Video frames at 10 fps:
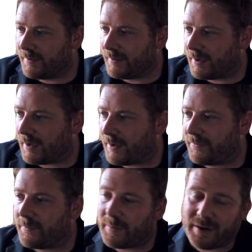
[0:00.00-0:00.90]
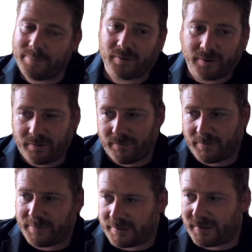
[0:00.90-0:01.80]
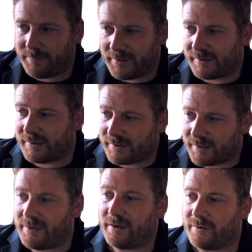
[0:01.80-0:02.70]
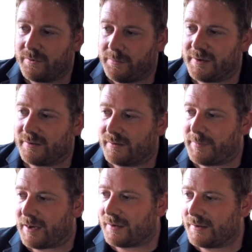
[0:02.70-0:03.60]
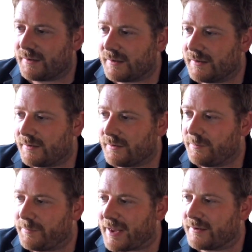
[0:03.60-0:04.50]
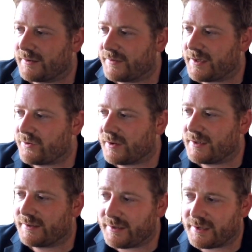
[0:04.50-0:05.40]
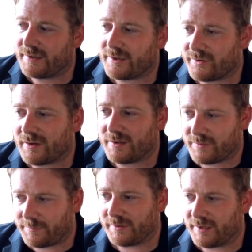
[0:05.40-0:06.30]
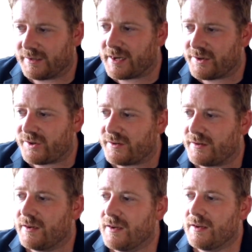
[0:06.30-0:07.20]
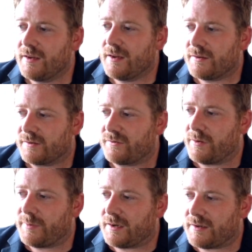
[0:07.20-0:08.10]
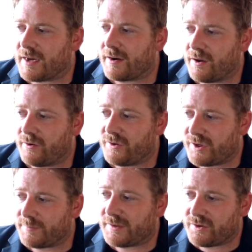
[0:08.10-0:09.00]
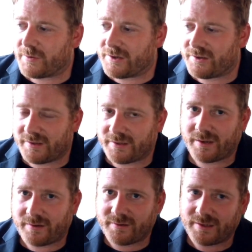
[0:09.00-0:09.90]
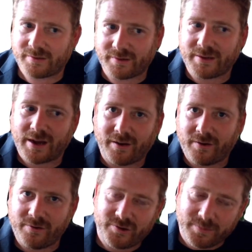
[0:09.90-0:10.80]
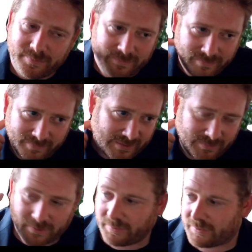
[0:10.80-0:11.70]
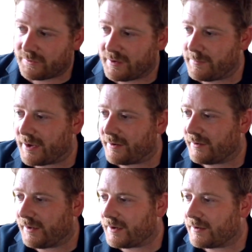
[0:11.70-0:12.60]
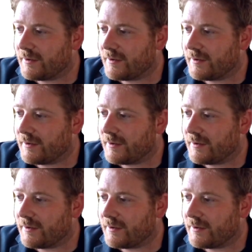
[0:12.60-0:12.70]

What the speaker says: from the people who represent the business, so you get good business balance. There's a good balance of centralized and decentralized representation. Distributed data ownership situations exist. Data ownership, that's what we were talking about earlier.